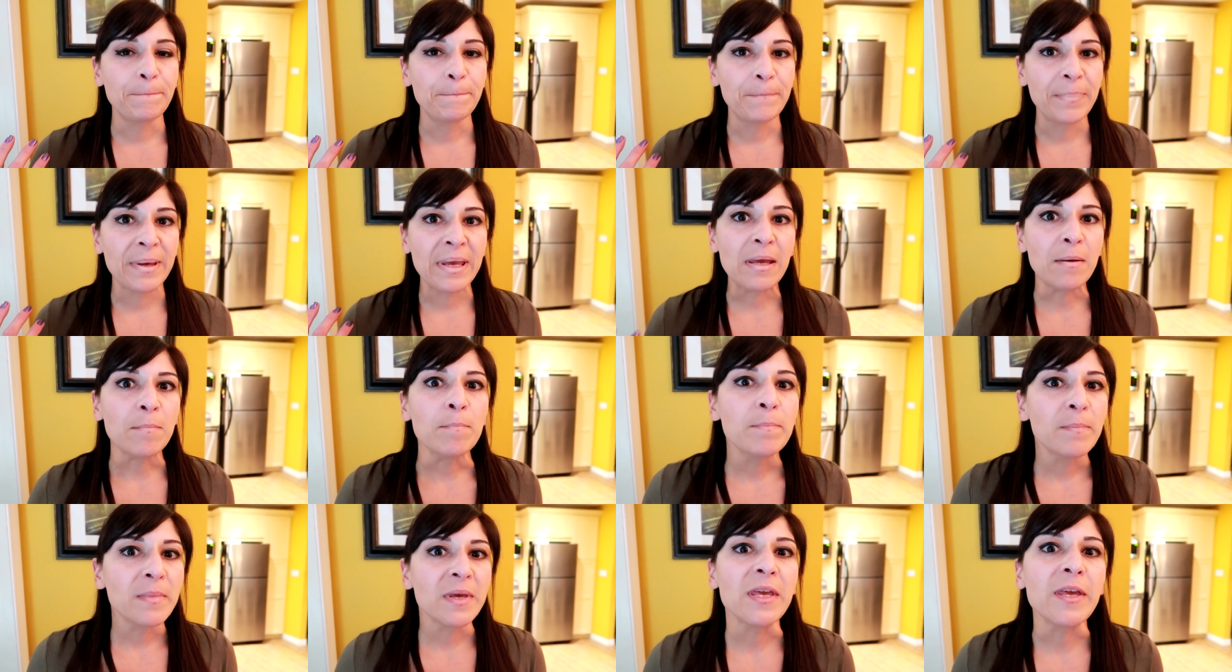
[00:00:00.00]
be
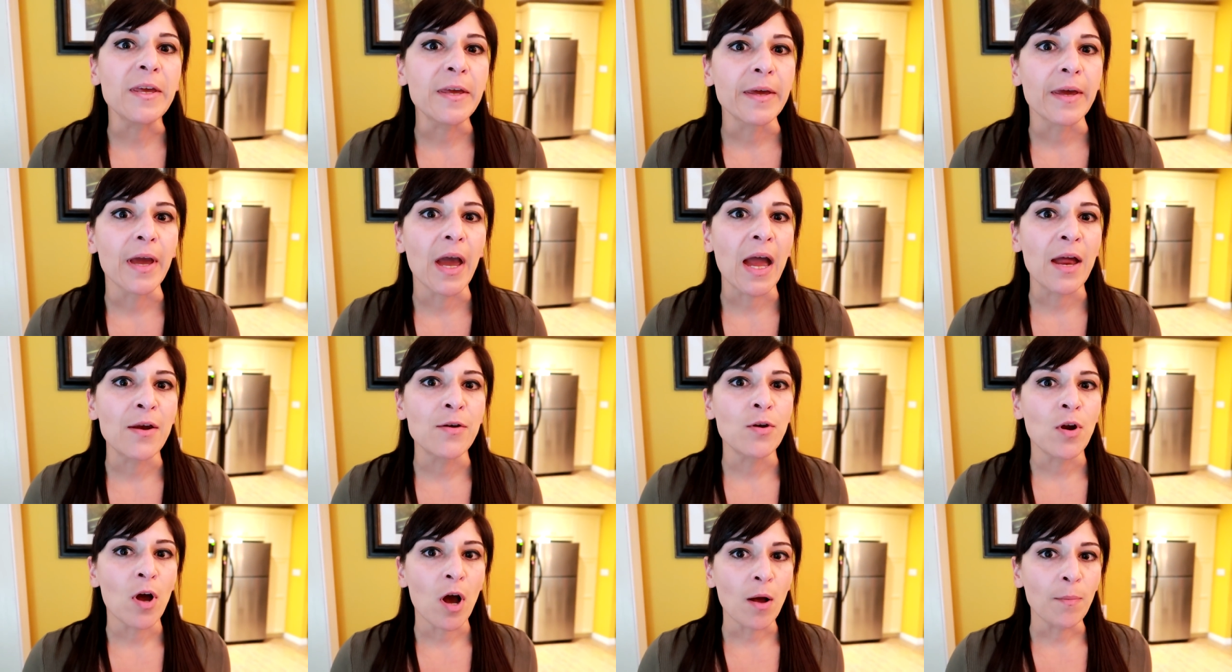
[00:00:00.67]
me
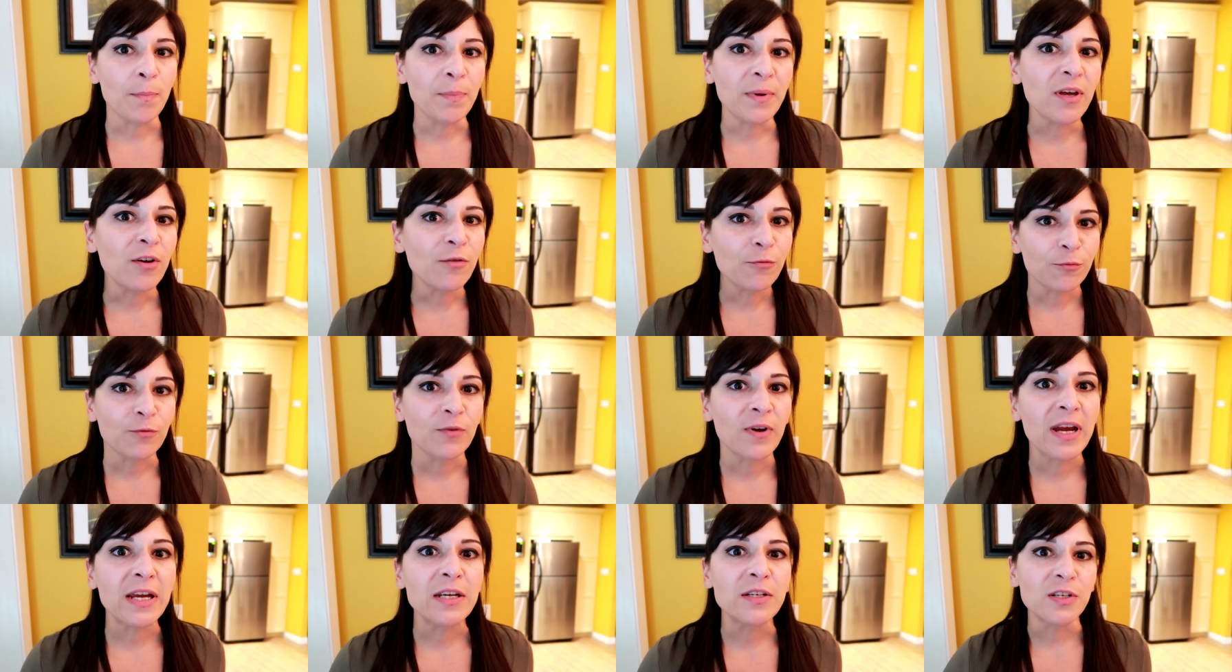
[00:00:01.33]
and not be
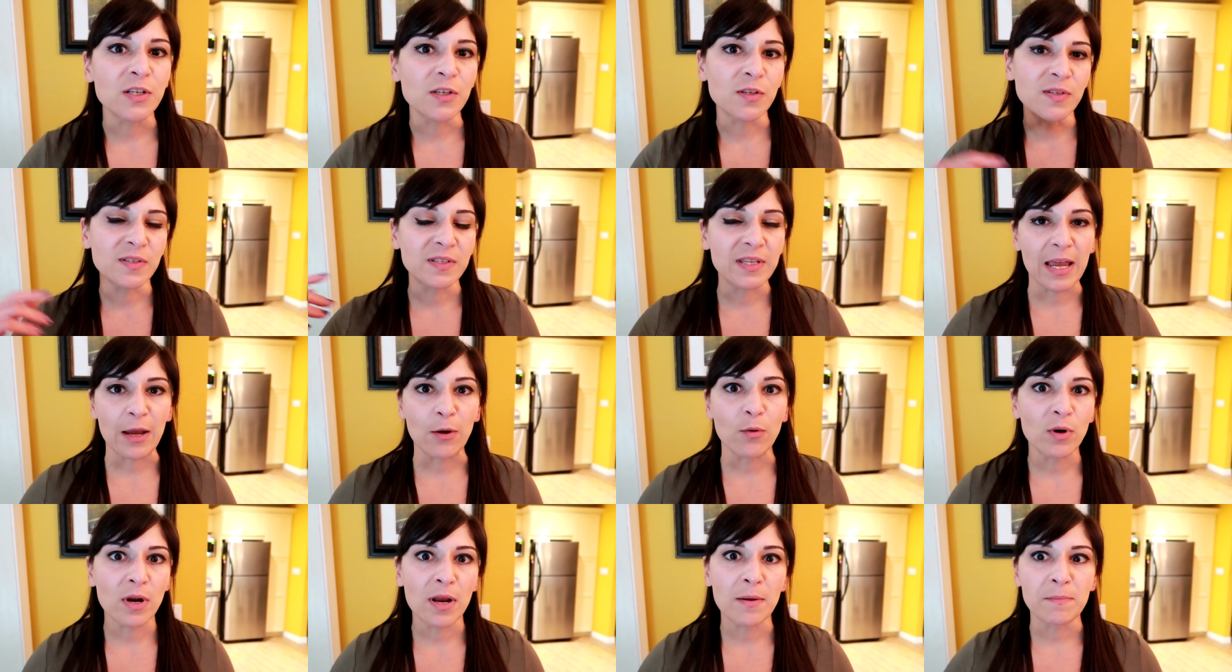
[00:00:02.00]
afraid to
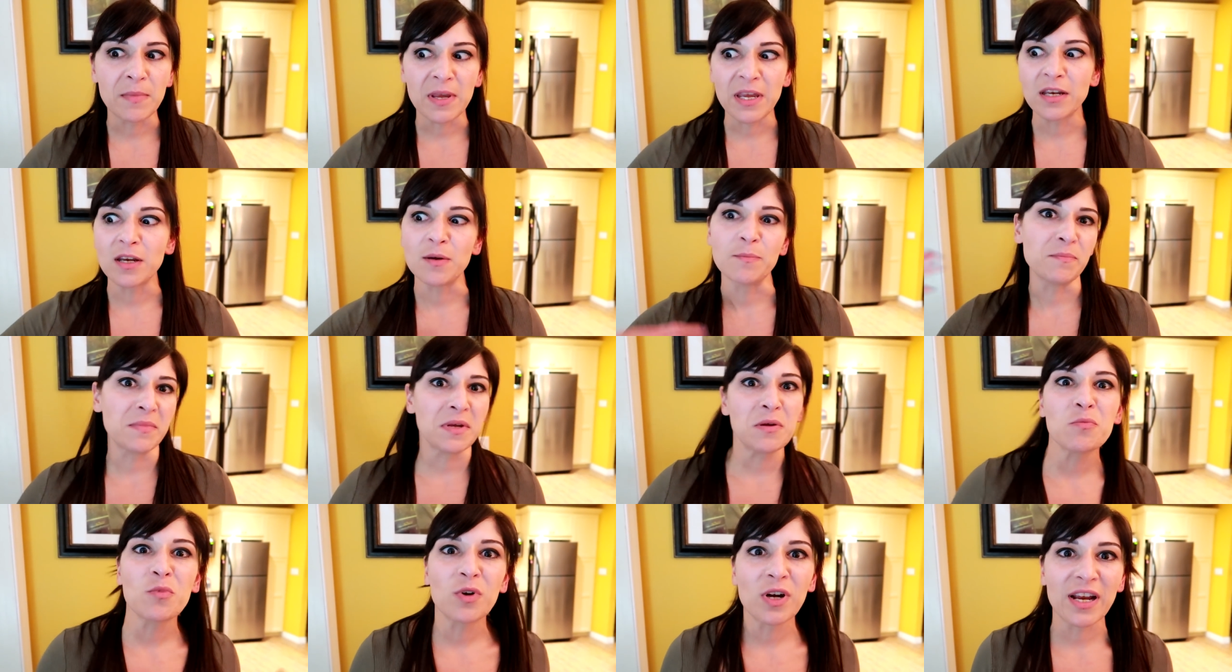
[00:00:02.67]
say what I mean and
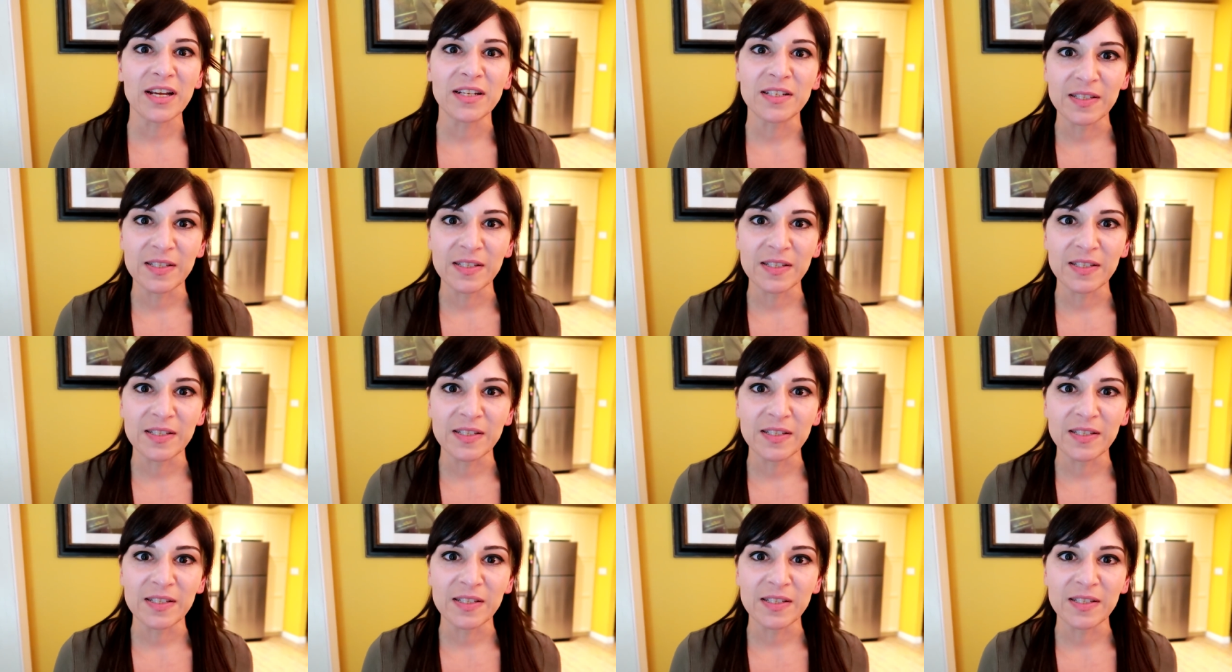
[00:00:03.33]
mean what I